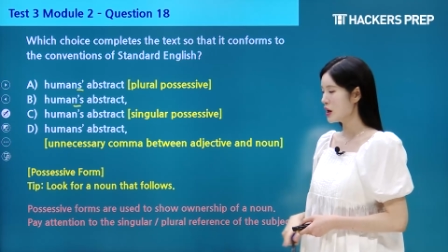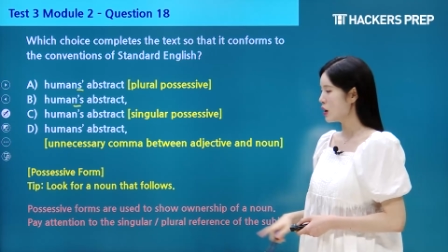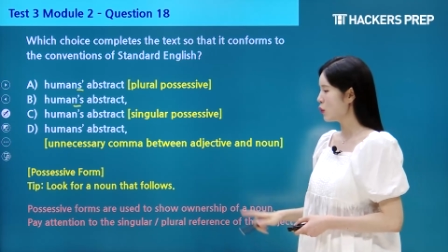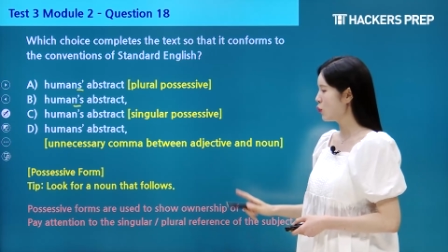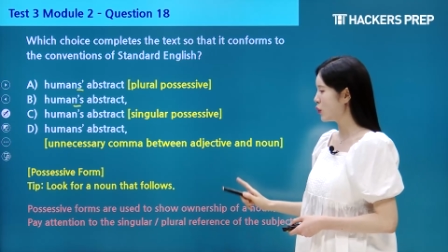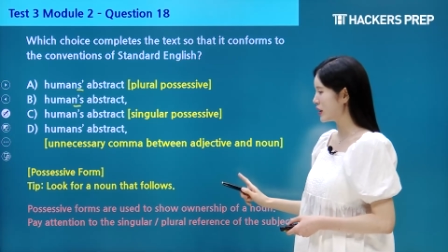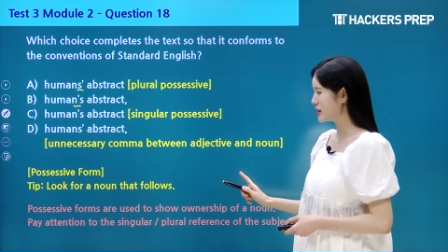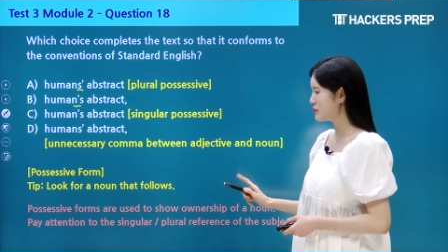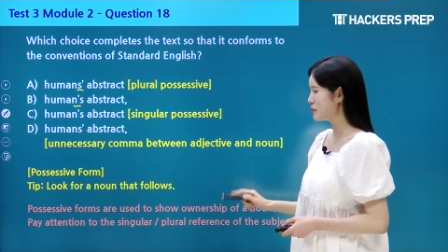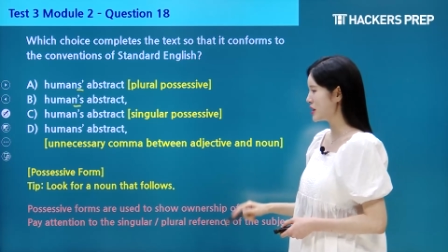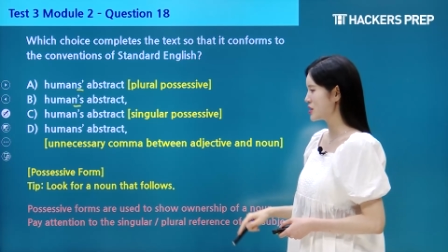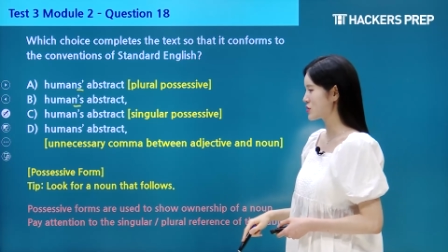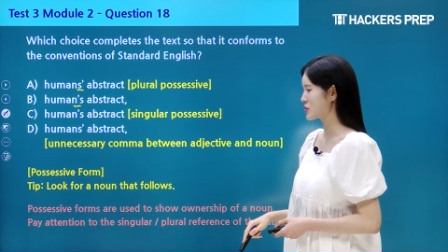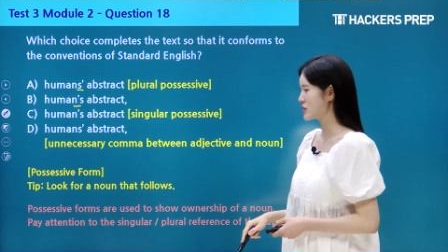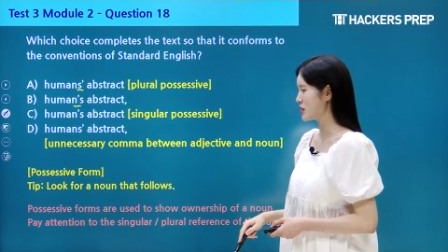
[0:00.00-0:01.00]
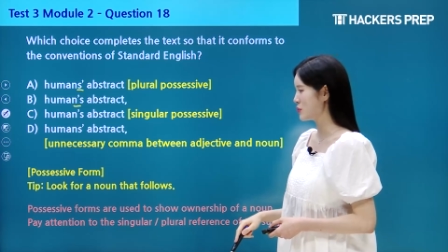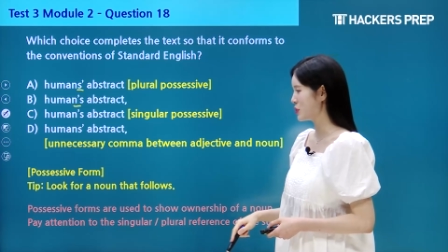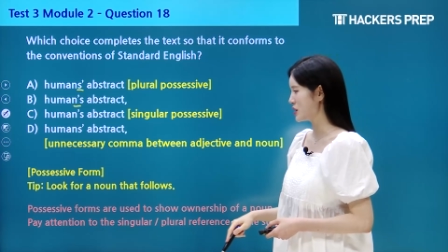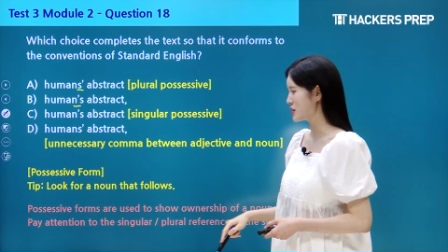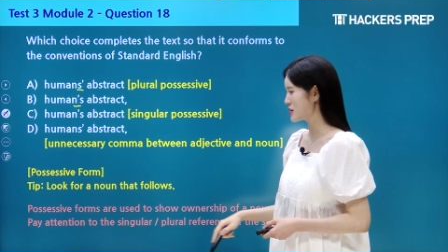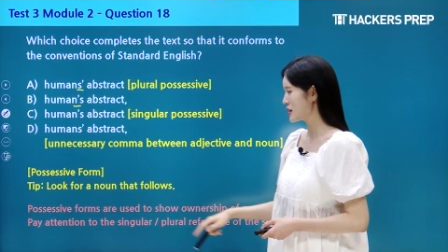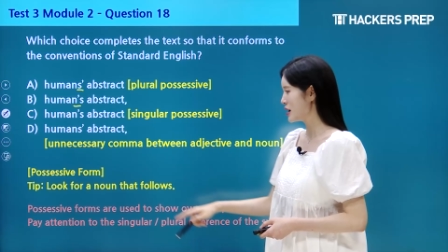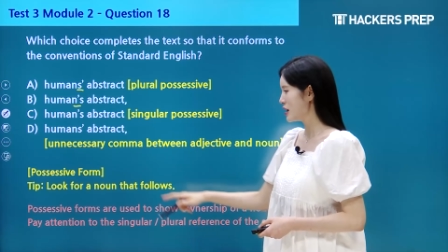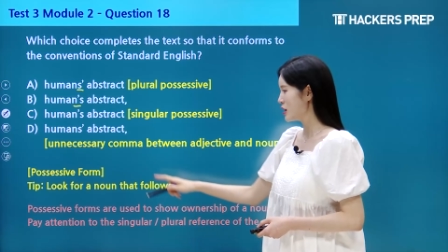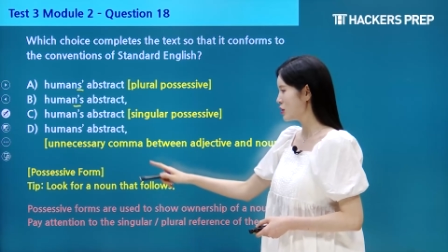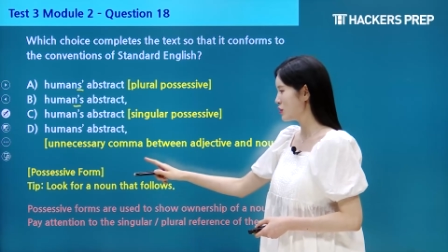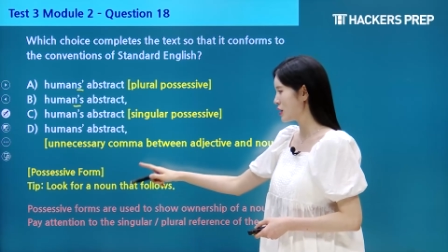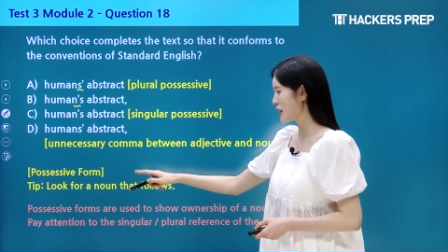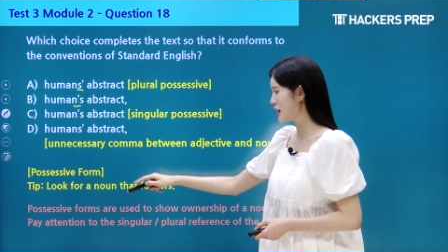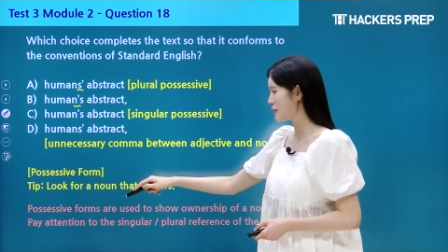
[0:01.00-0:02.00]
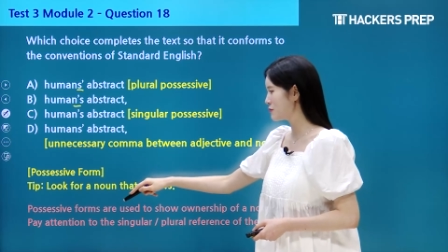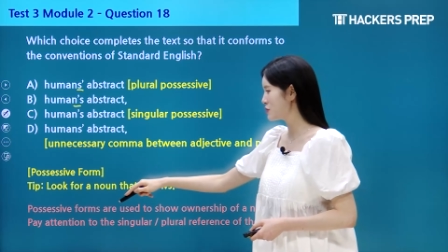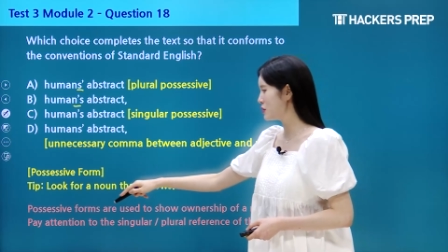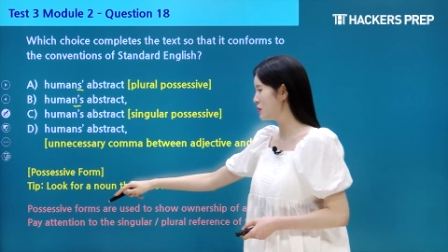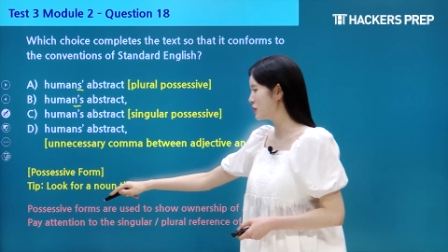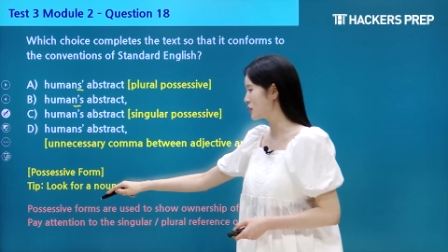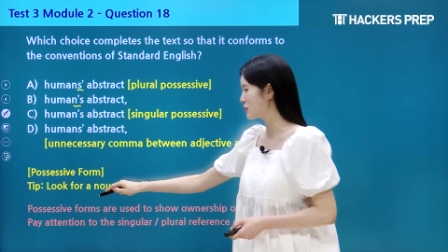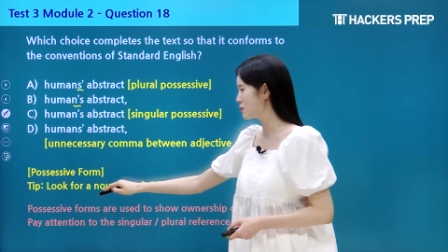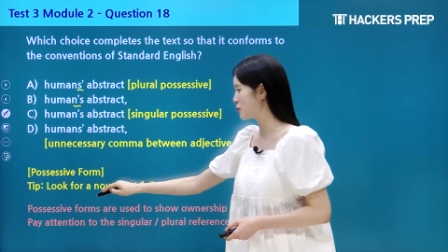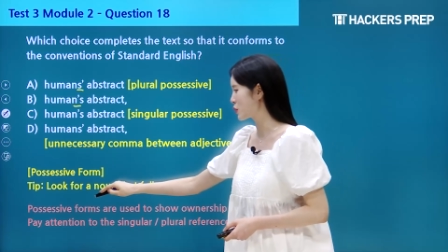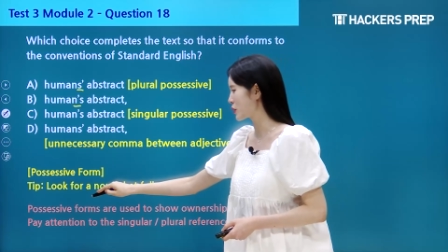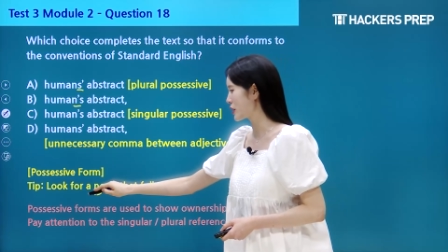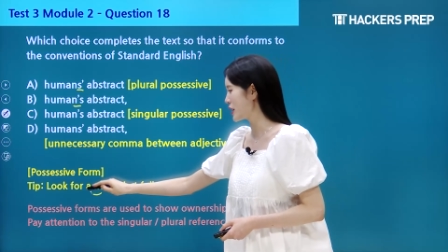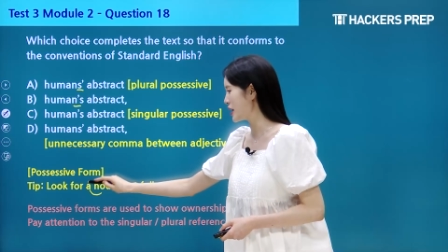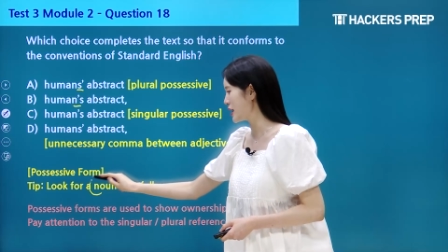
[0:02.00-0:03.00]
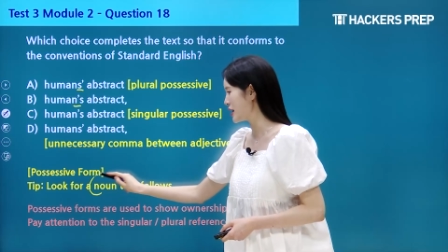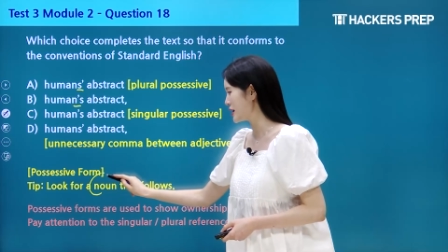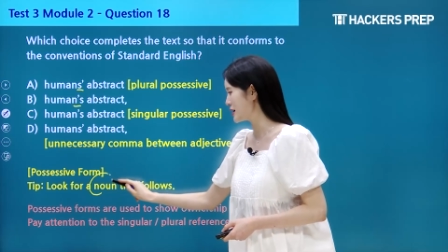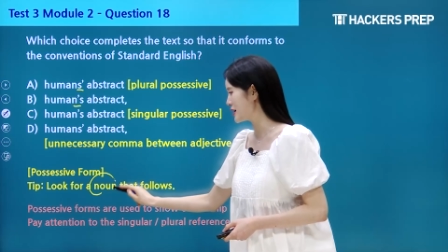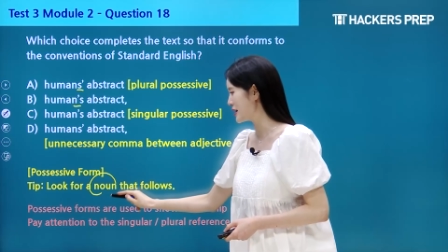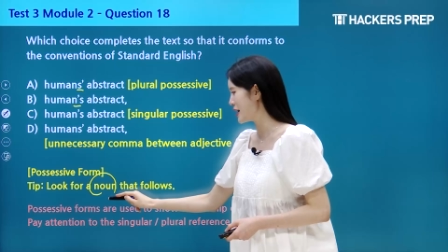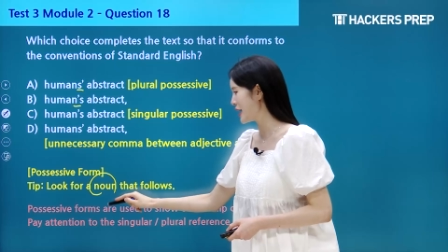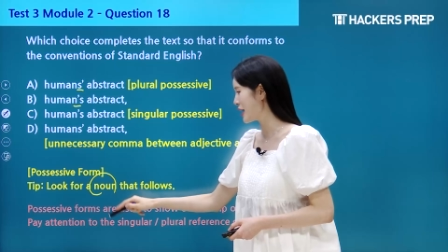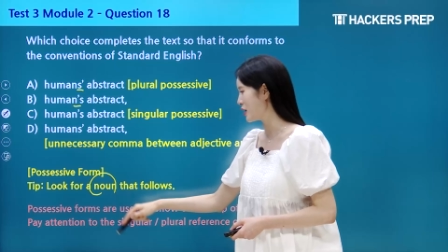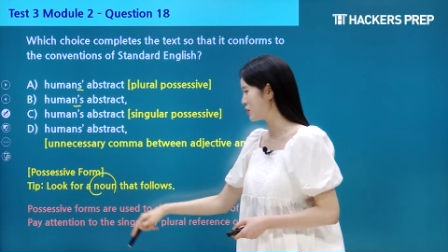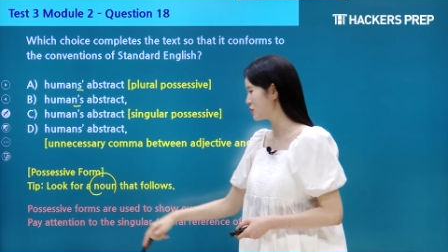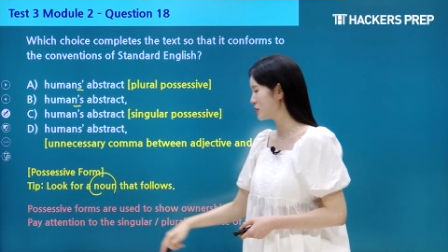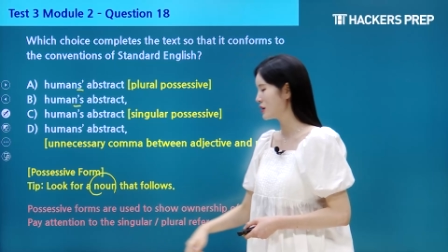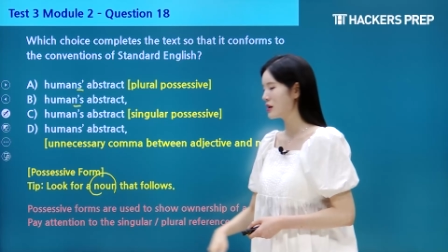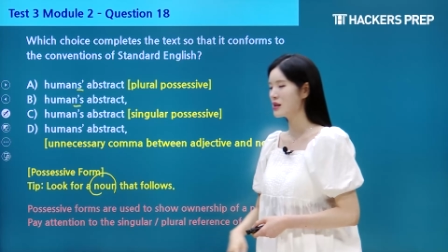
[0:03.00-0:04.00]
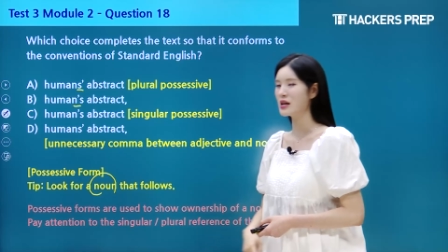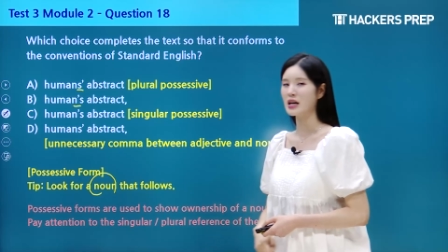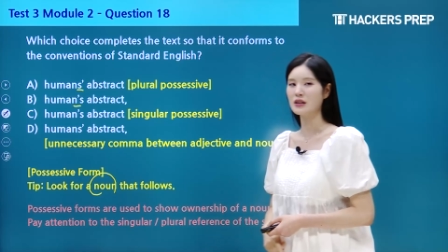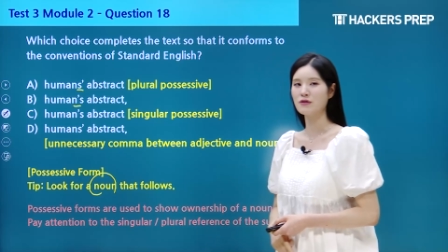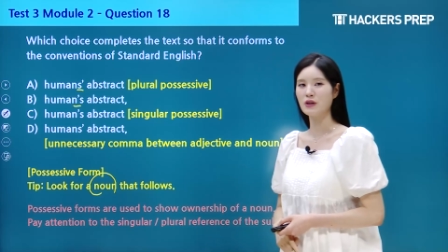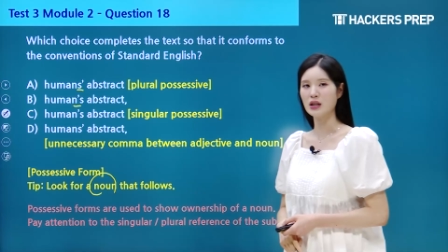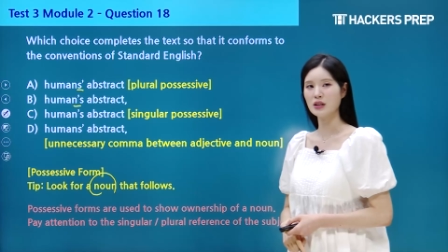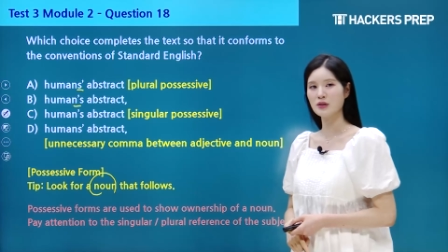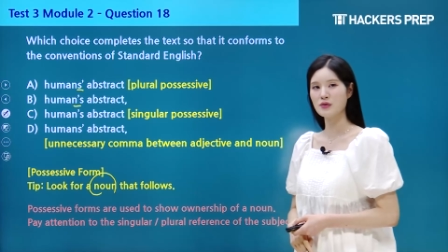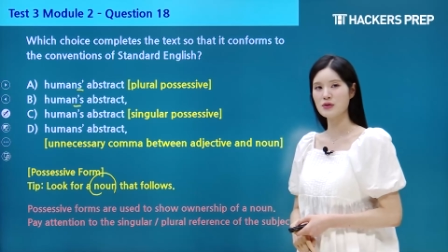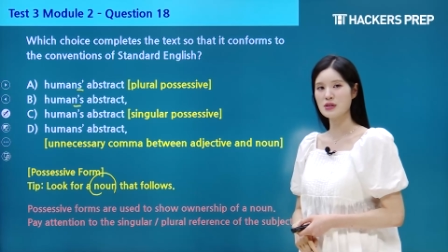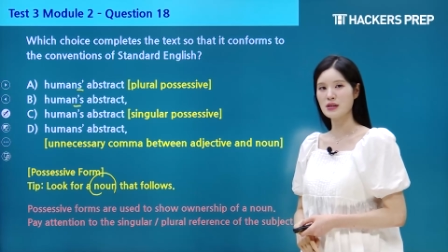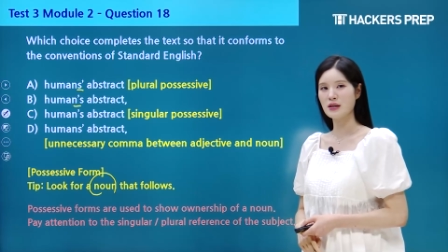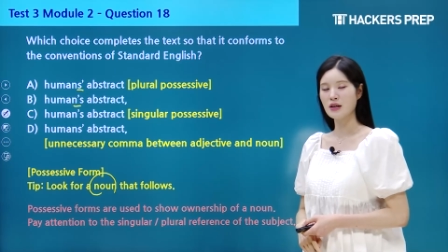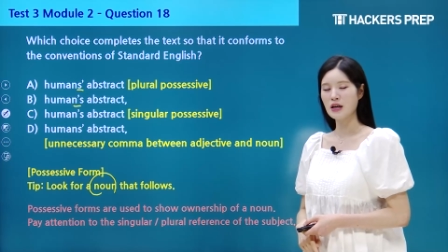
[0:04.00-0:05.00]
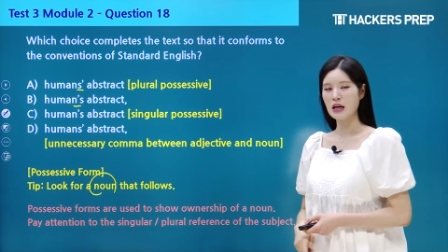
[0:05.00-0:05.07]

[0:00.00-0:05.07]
one major tip is you have to look for a noun that follows.